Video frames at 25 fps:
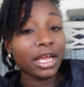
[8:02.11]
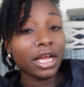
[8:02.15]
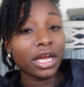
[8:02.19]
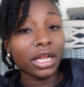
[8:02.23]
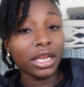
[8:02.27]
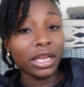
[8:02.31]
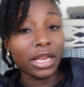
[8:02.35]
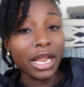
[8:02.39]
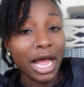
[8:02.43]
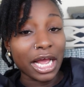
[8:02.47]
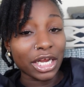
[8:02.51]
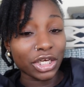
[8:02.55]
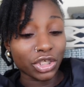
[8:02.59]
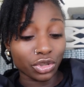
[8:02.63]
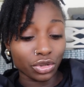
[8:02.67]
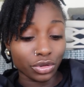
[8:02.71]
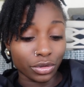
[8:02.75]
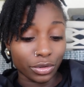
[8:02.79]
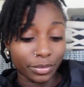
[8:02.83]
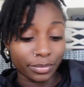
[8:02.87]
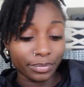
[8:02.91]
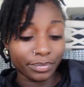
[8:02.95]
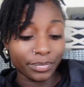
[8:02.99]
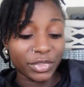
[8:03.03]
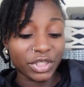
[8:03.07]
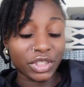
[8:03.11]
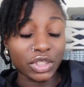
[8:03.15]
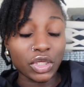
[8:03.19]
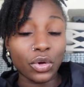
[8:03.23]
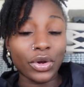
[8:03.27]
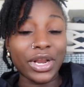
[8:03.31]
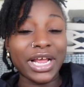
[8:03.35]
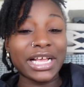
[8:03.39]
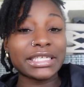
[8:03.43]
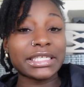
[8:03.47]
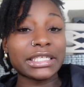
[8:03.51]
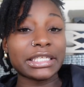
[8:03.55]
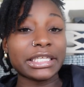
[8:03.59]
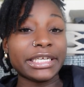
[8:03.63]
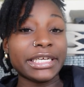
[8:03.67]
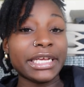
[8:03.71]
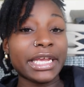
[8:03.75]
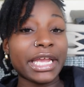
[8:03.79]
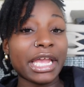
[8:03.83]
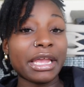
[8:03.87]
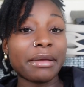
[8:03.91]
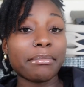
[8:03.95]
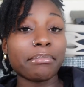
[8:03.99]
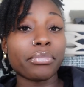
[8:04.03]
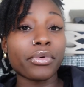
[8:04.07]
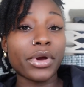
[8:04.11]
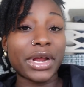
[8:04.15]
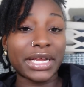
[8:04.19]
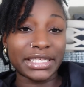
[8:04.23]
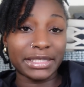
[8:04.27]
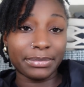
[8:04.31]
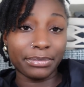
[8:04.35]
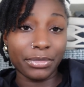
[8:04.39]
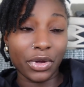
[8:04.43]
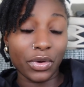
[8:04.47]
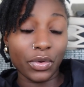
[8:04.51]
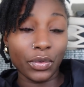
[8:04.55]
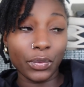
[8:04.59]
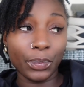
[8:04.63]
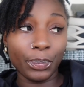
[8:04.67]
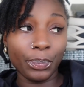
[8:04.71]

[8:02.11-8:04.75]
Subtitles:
colostrum, so that's leaking breast milk.